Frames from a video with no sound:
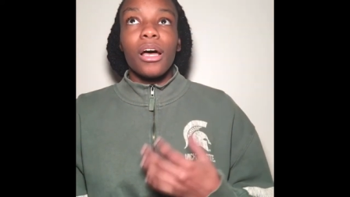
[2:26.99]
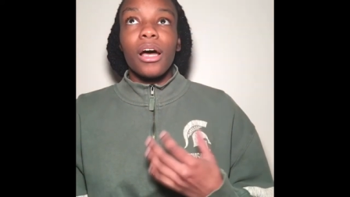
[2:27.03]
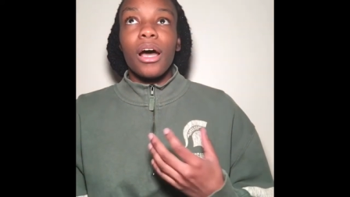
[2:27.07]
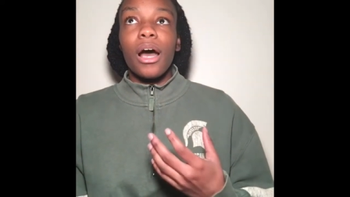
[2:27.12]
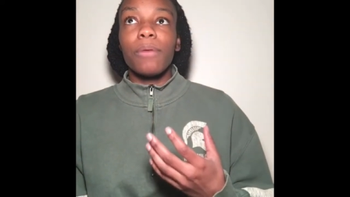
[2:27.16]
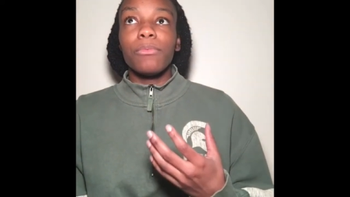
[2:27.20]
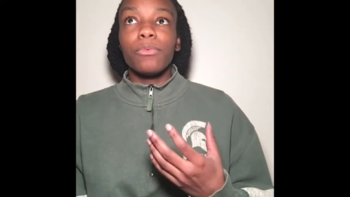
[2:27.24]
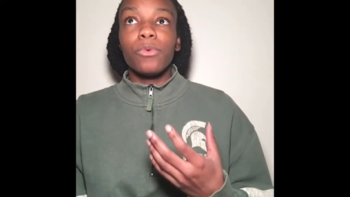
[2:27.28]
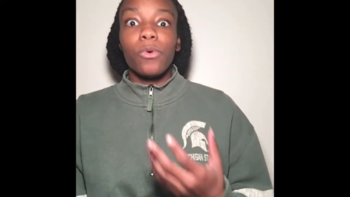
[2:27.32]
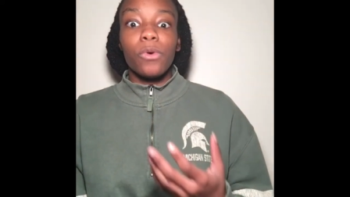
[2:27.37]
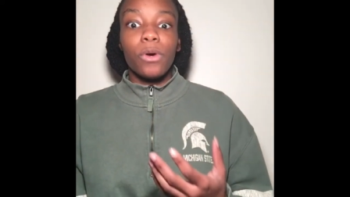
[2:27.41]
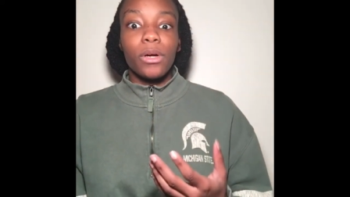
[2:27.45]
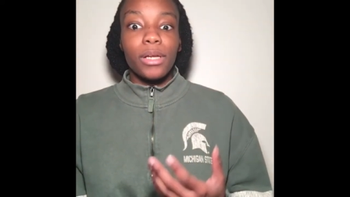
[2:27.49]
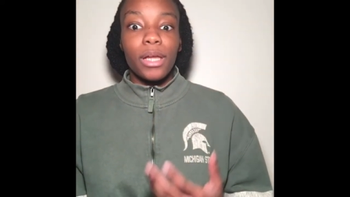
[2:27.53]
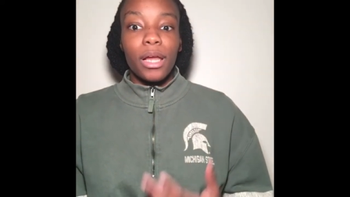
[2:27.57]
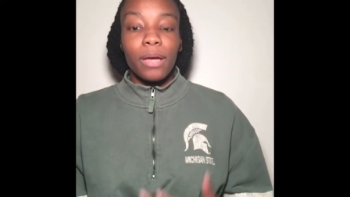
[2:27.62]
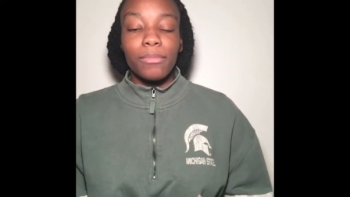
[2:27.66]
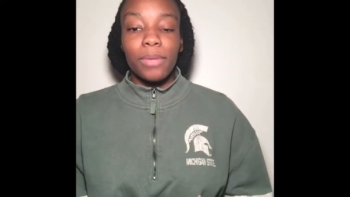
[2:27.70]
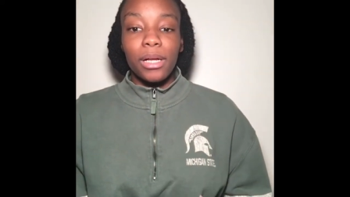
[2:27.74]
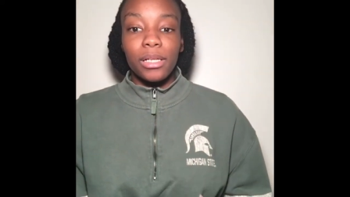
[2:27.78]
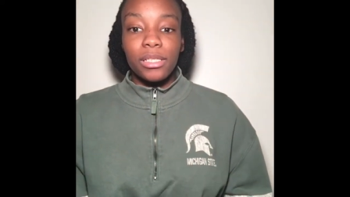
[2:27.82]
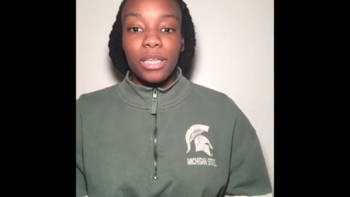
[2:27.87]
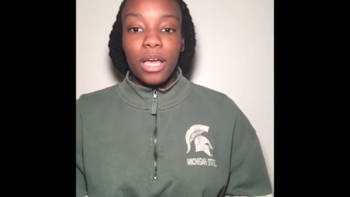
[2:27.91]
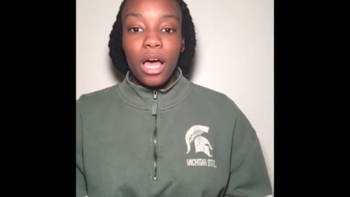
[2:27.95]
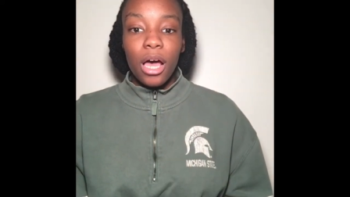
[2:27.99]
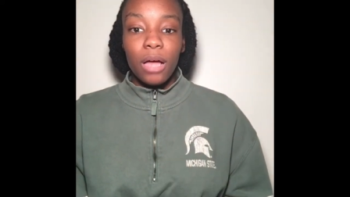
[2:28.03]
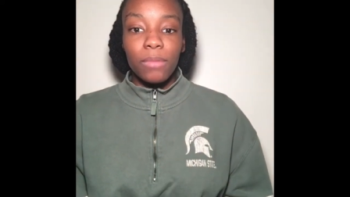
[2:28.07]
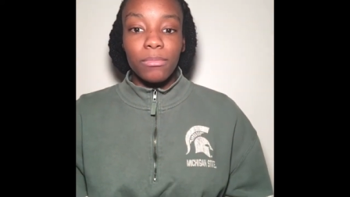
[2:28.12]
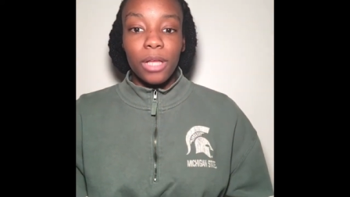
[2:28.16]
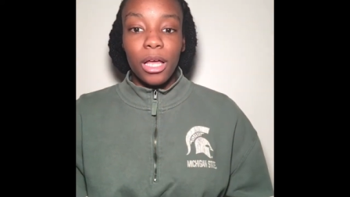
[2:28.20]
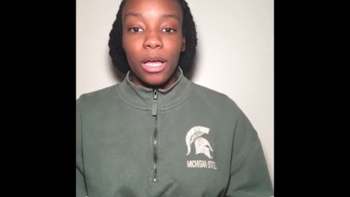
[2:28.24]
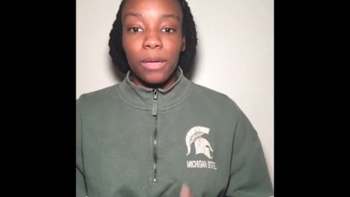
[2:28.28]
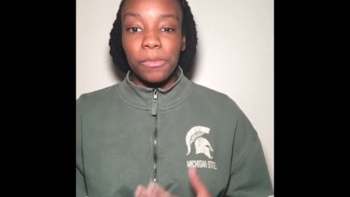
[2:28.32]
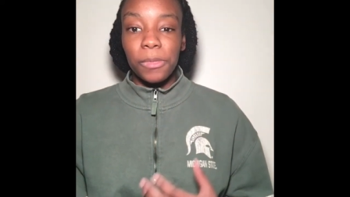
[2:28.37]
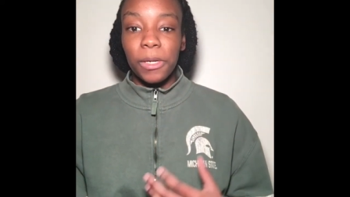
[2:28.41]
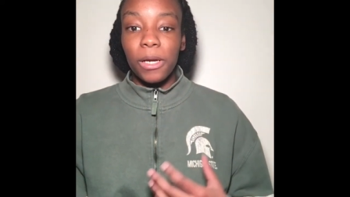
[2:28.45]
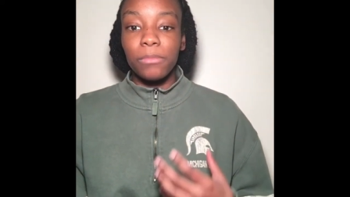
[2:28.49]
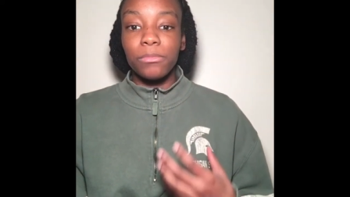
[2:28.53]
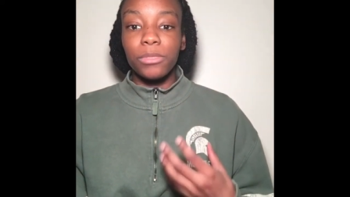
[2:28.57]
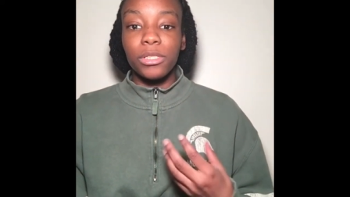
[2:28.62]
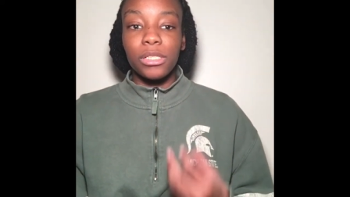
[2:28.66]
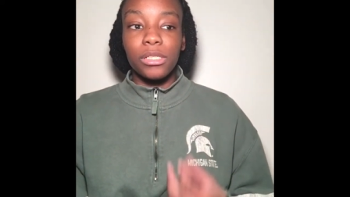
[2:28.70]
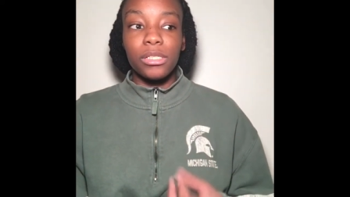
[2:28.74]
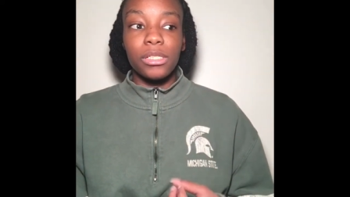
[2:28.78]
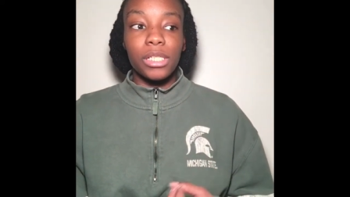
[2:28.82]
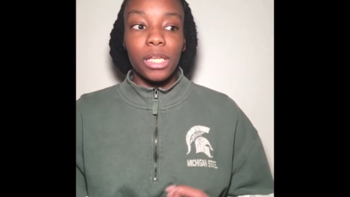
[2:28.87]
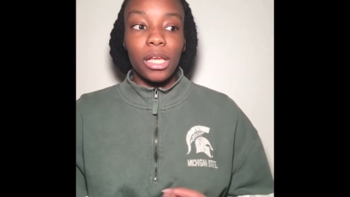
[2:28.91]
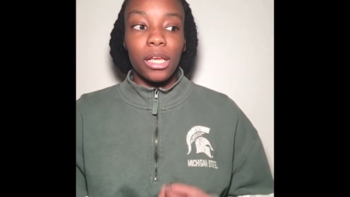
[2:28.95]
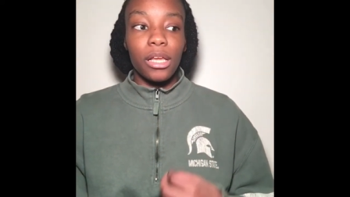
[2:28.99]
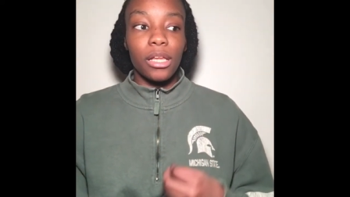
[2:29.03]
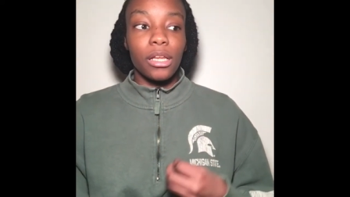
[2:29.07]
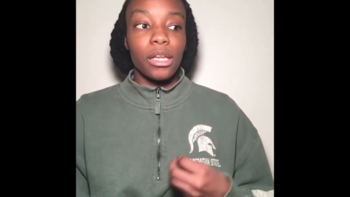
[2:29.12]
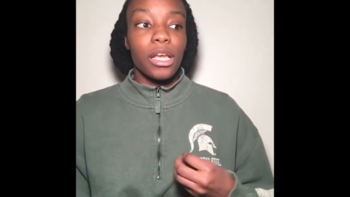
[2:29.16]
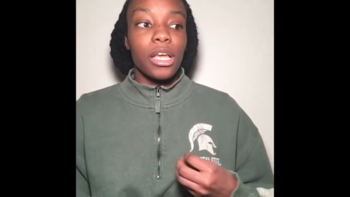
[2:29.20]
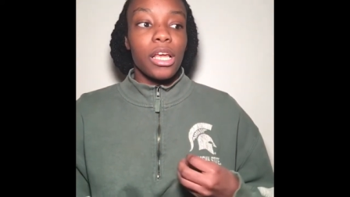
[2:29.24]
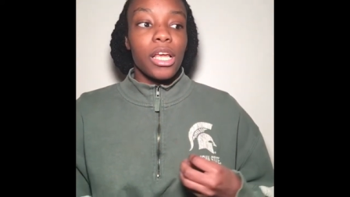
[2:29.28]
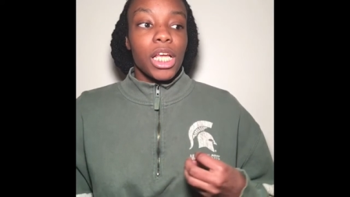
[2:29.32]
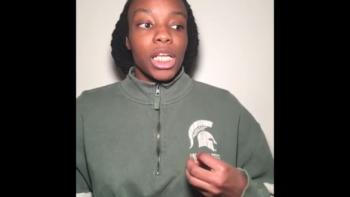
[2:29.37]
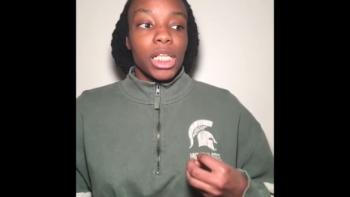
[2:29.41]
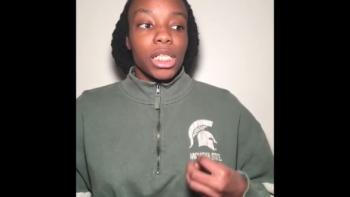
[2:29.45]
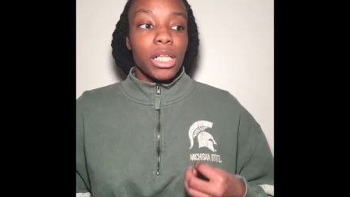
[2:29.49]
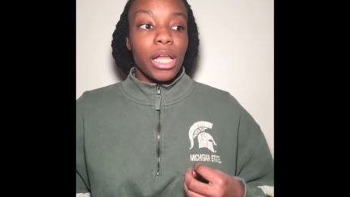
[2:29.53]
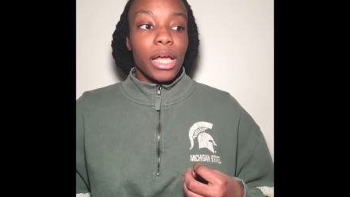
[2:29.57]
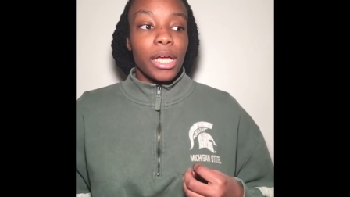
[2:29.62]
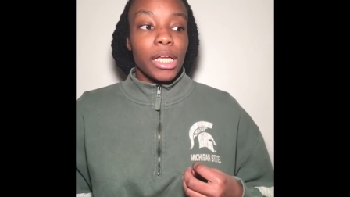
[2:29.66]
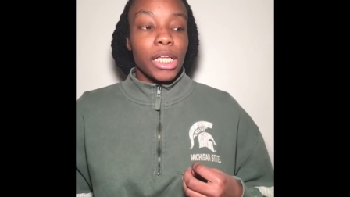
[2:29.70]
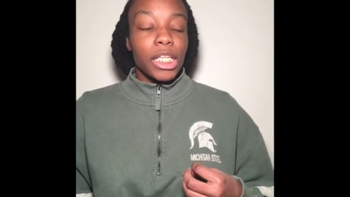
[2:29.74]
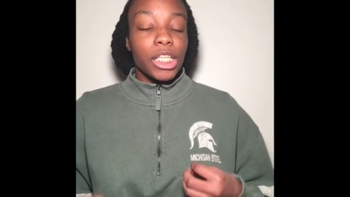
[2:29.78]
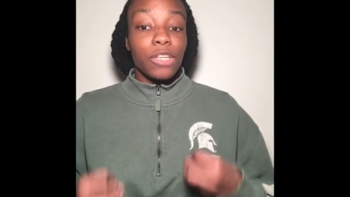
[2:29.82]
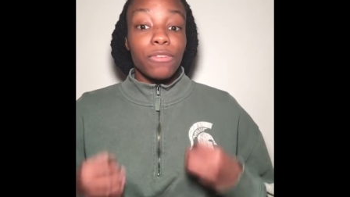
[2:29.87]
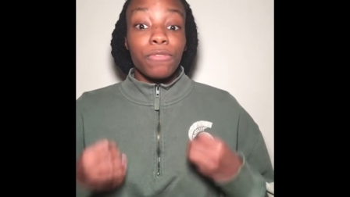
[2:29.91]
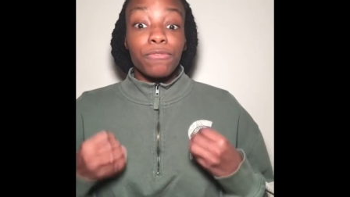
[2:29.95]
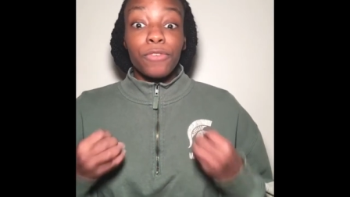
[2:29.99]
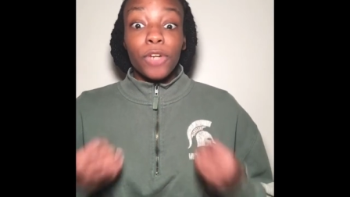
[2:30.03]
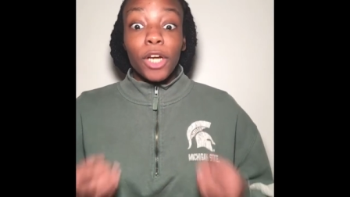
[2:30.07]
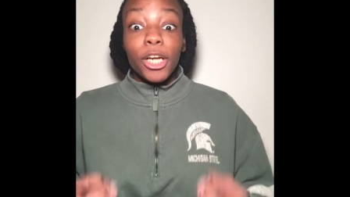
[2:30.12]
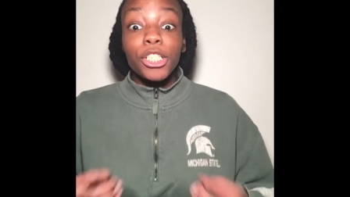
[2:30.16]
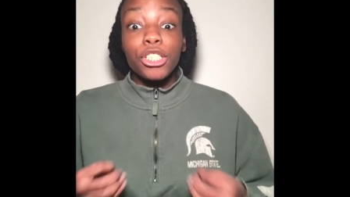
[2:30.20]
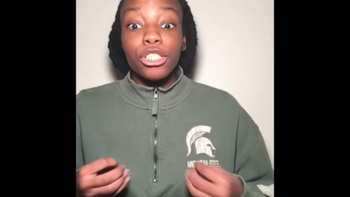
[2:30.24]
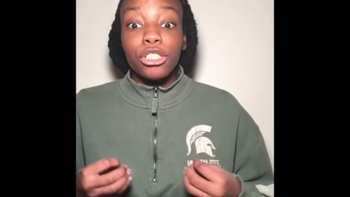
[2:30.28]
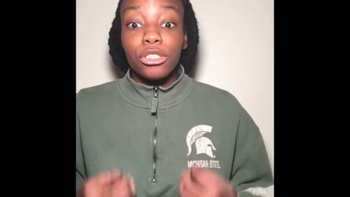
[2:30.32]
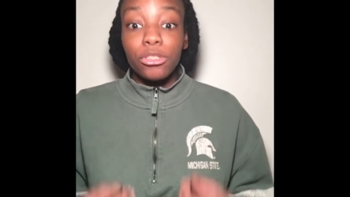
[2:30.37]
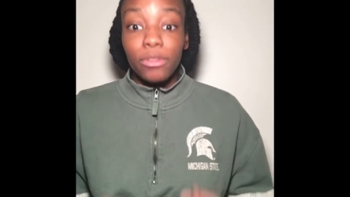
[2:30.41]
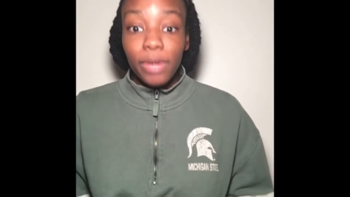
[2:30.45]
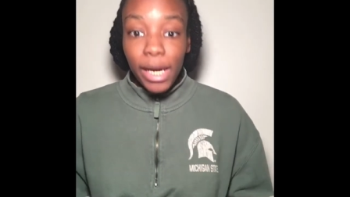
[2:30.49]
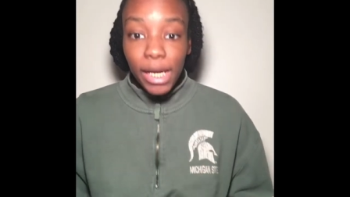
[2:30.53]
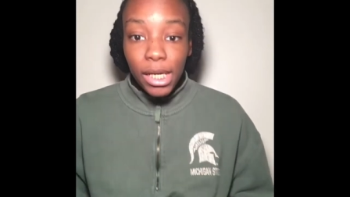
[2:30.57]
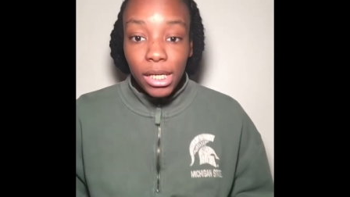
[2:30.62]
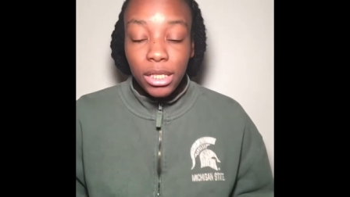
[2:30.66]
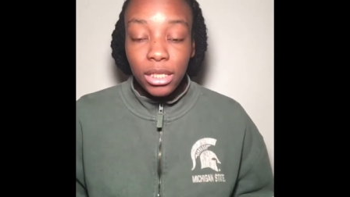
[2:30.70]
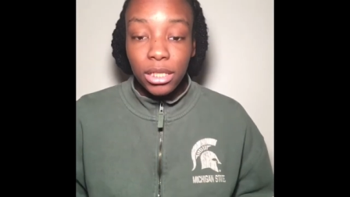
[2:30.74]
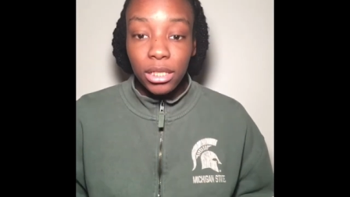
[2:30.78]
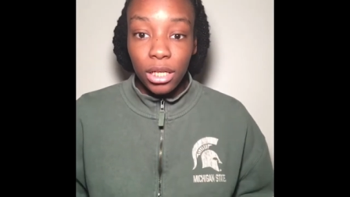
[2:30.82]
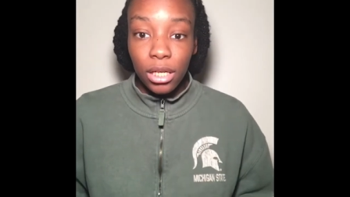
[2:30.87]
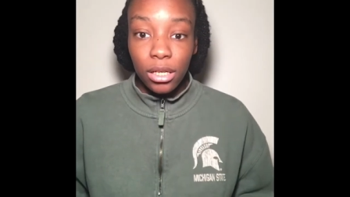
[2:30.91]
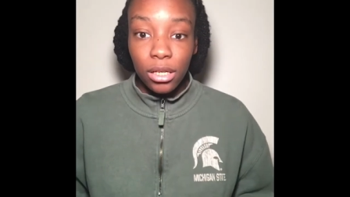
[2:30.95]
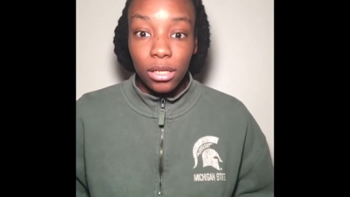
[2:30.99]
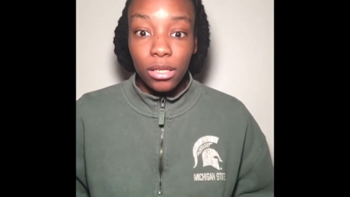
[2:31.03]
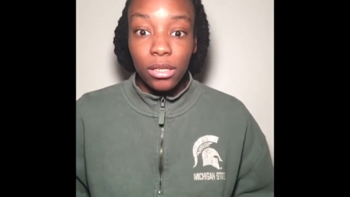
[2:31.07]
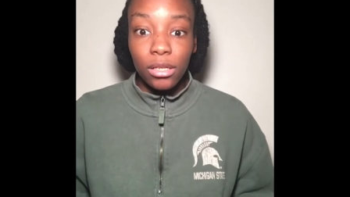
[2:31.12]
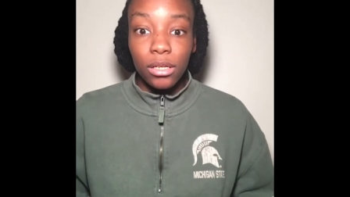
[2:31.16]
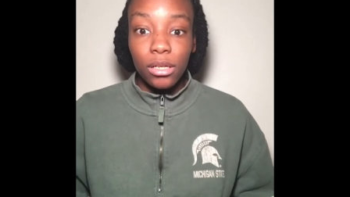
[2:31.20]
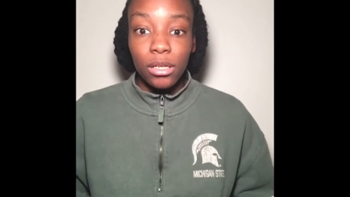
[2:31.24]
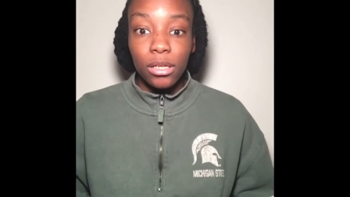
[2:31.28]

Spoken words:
I'm going down my timeline and I'm just seeing like the frustration